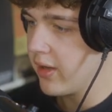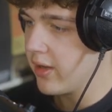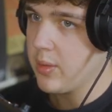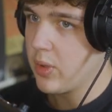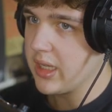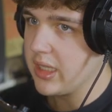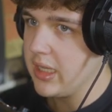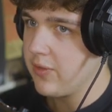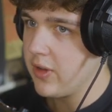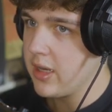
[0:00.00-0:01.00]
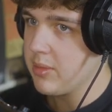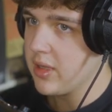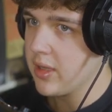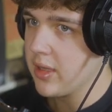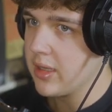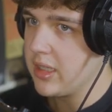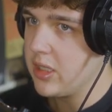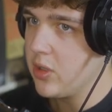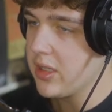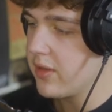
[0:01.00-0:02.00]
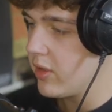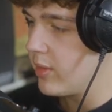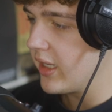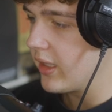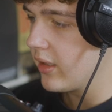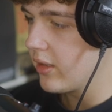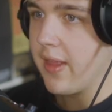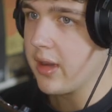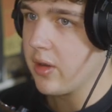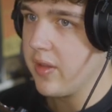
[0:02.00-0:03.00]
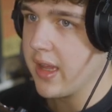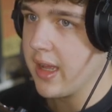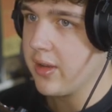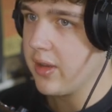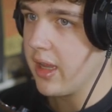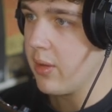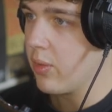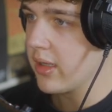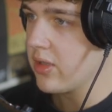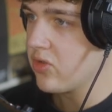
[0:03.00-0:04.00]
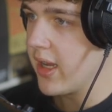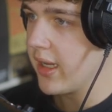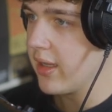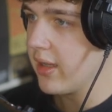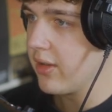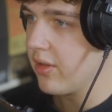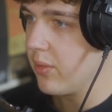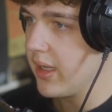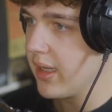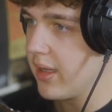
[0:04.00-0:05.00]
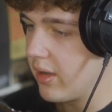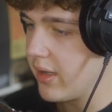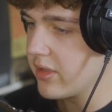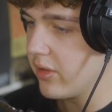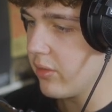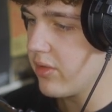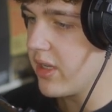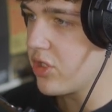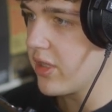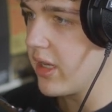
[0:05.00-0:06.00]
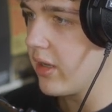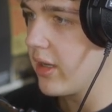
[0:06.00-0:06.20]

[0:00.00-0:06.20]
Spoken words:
And then we're gonna keyframe the hue at the very beginning, and then go to the end, and we're gonna drag it until we get a nice little rotation there.